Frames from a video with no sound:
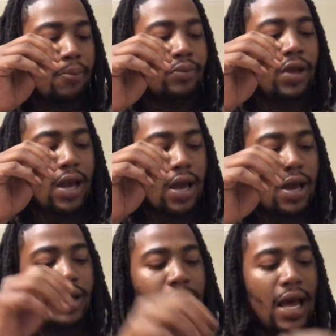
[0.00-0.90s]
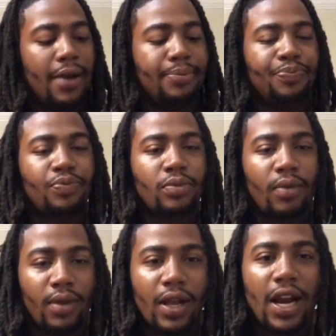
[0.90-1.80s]
Yeah, it's hot.
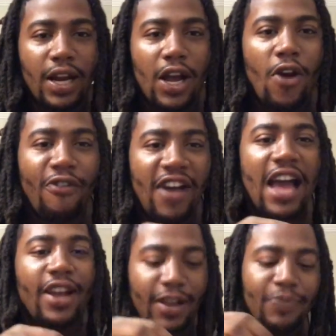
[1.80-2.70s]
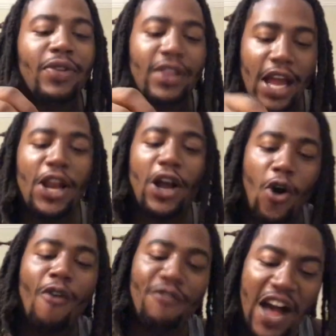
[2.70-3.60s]
Get a nigga on fire. That nigga
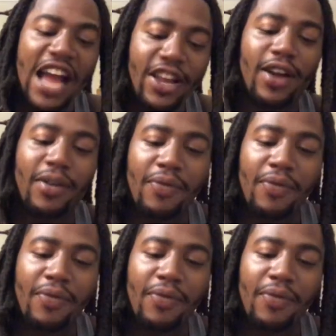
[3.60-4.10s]
on fire.